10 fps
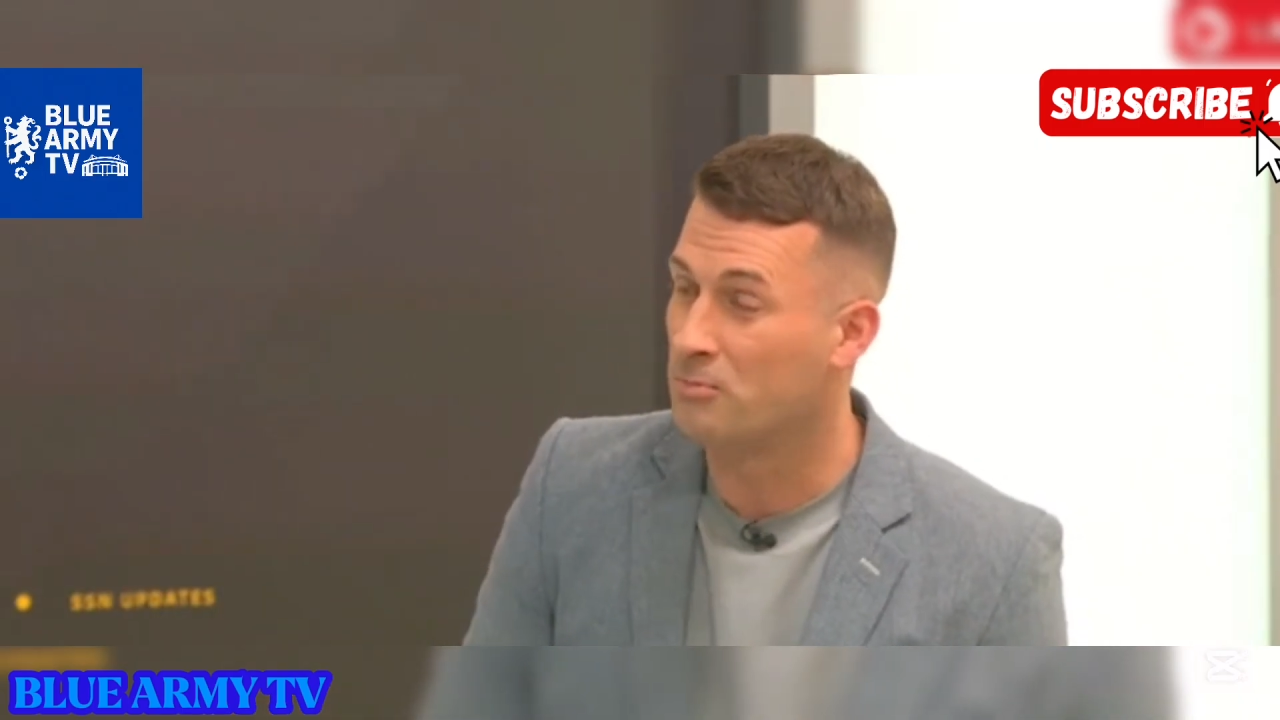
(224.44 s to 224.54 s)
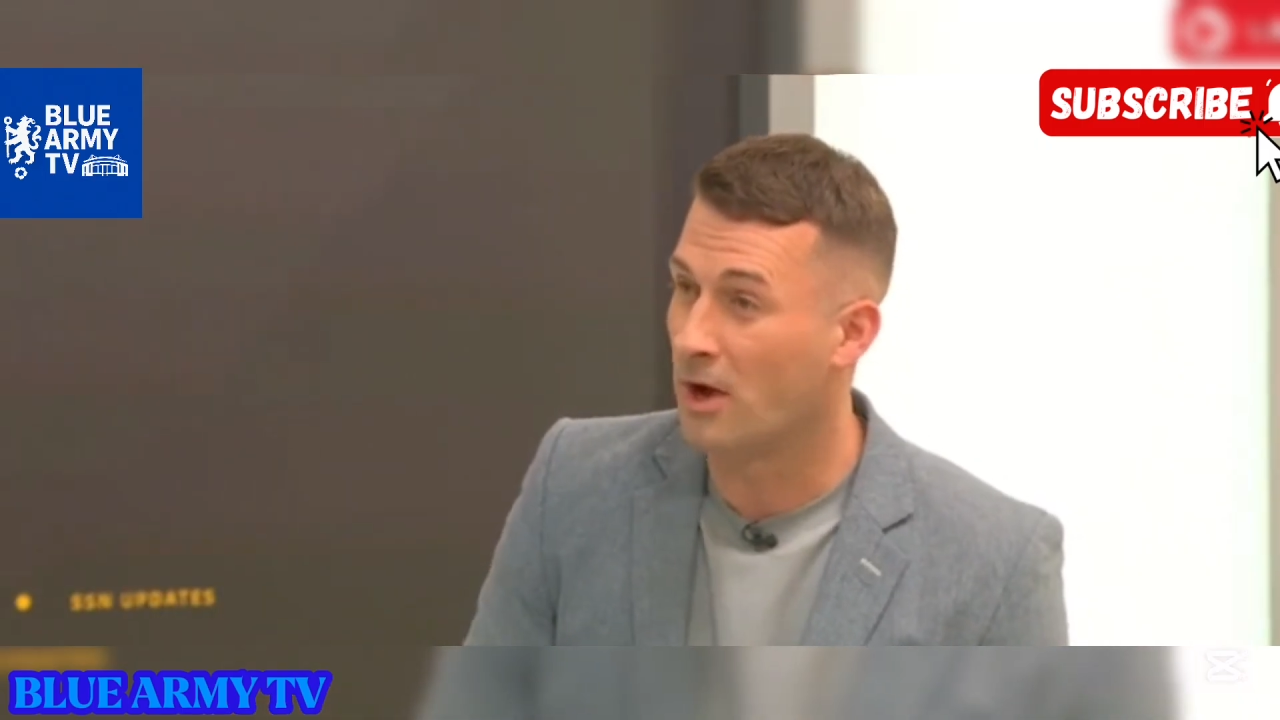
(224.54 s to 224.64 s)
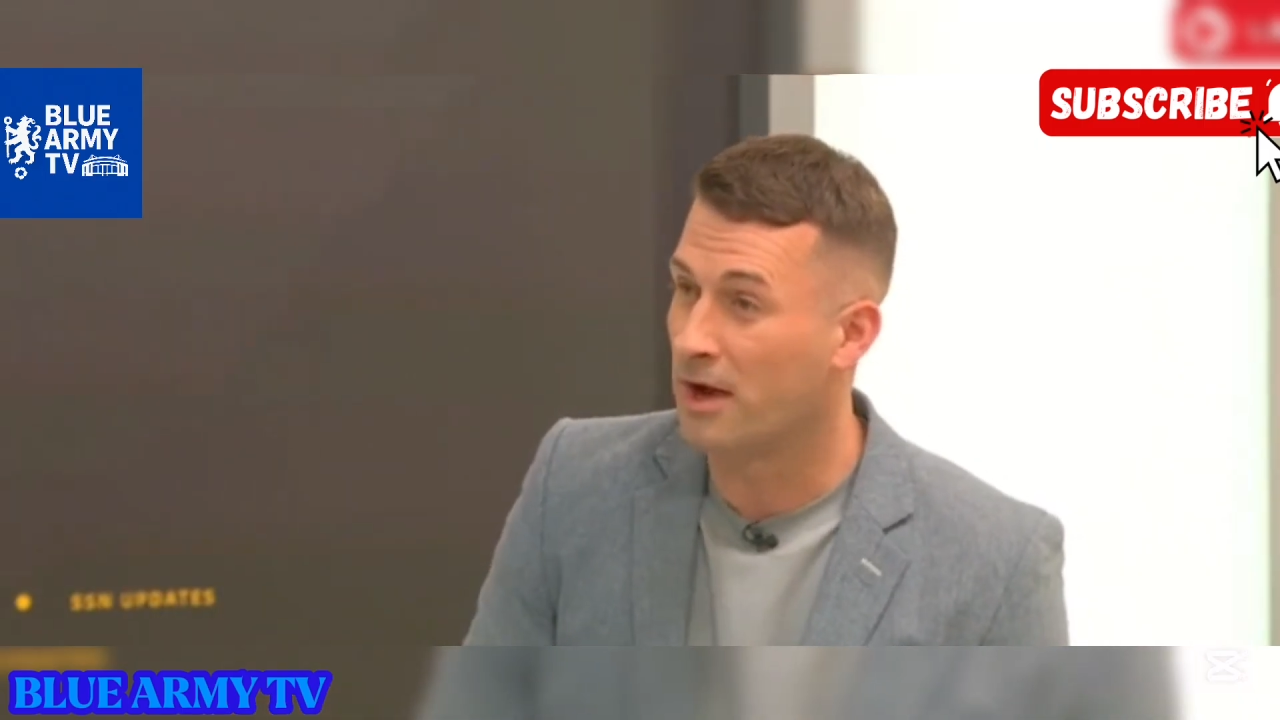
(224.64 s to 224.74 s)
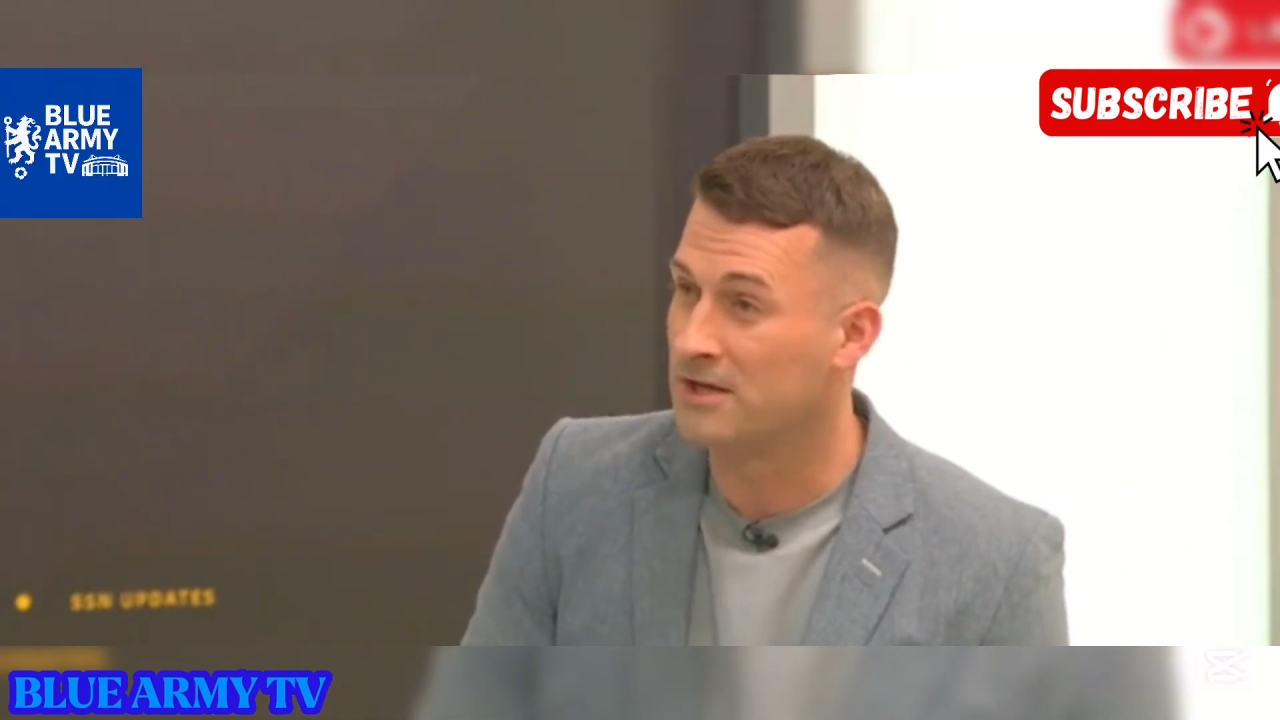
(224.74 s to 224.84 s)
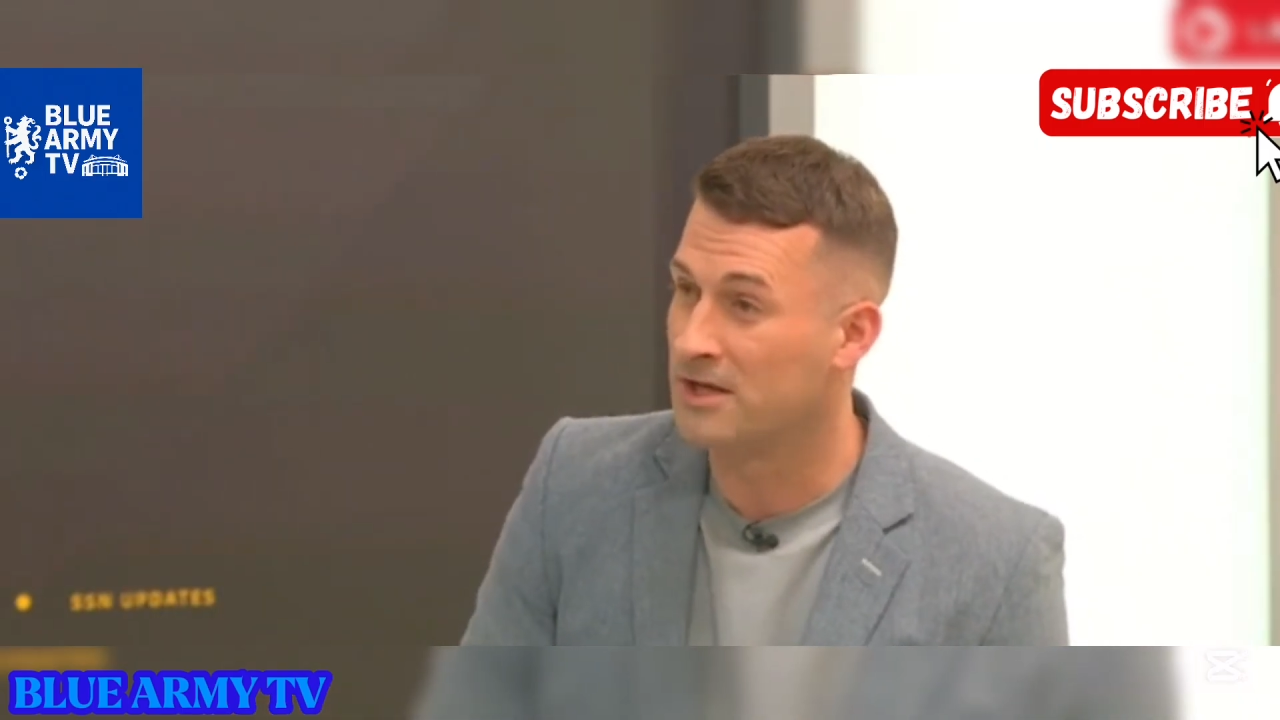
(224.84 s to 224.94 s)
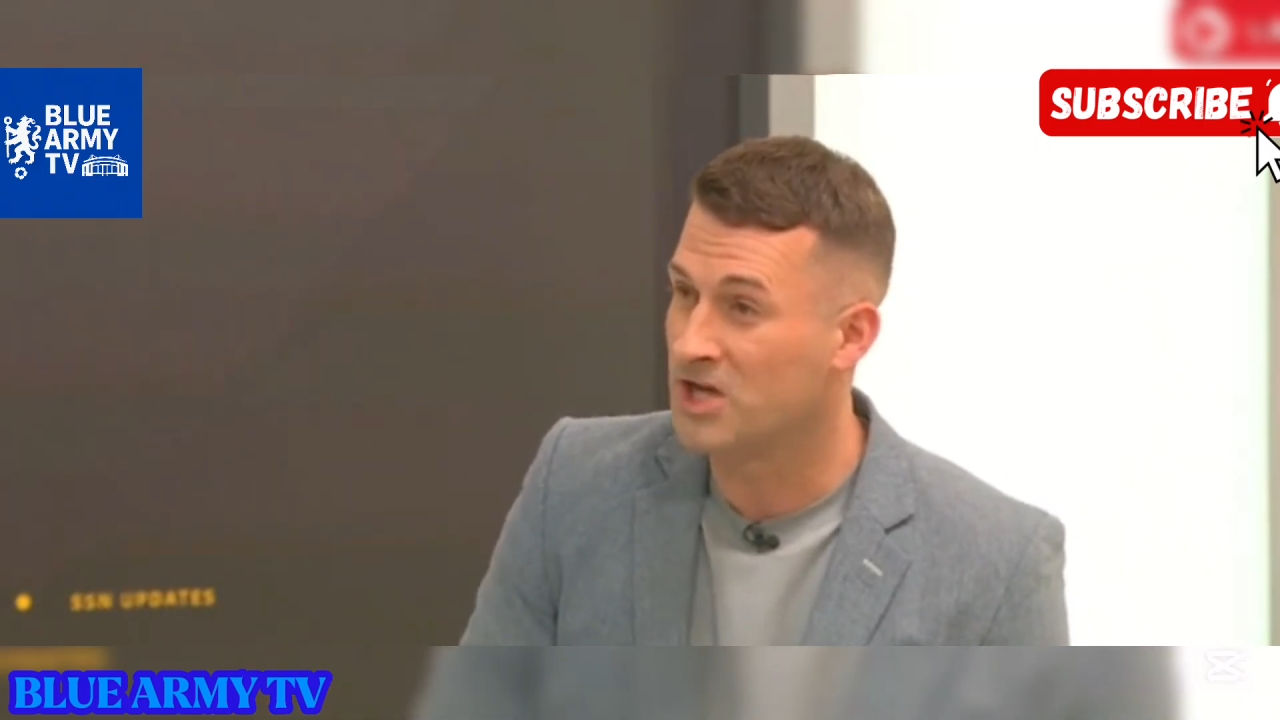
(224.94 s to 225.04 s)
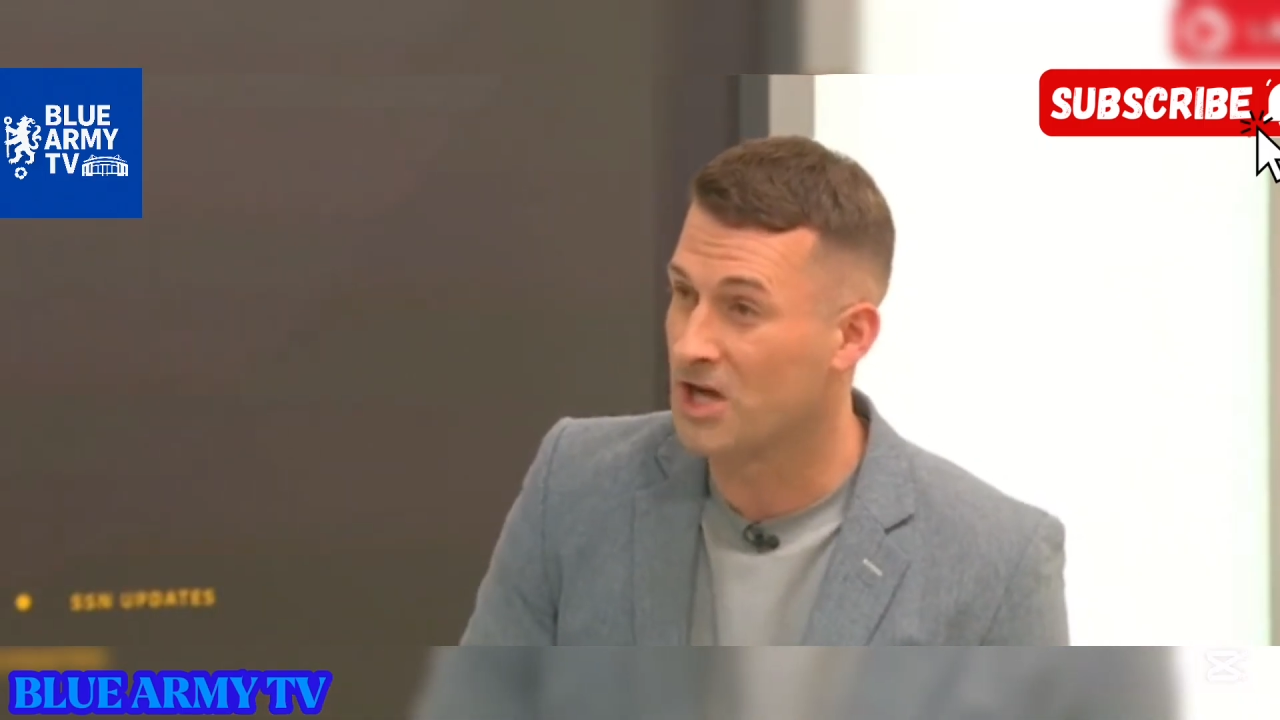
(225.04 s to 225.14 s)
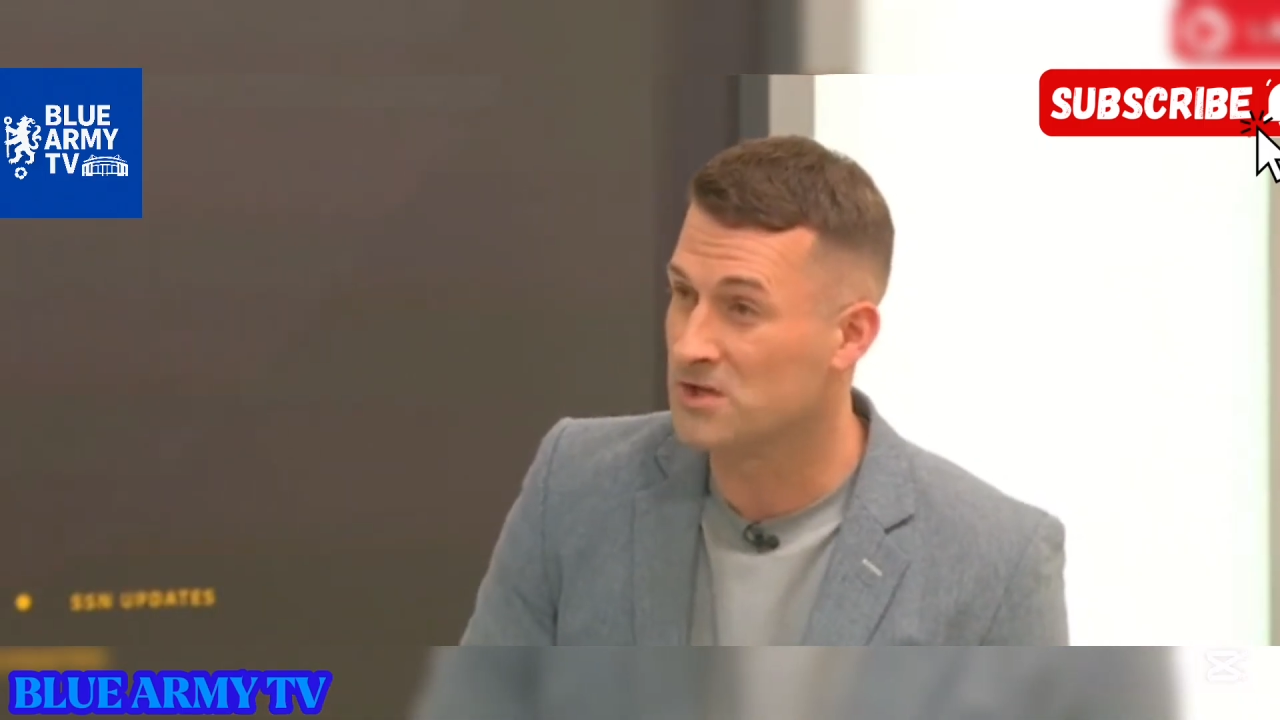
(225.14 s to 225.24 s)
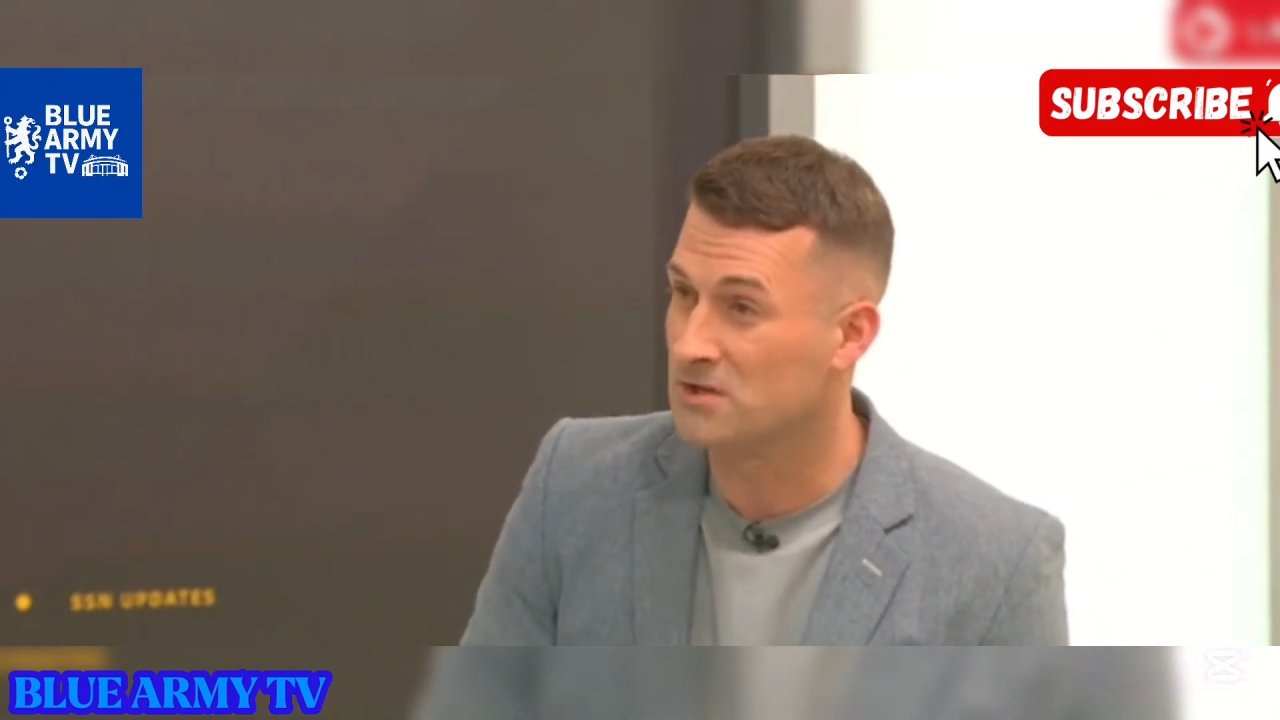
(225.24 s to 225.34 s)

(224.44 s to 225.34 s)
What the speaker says: Looks like Chelsea are going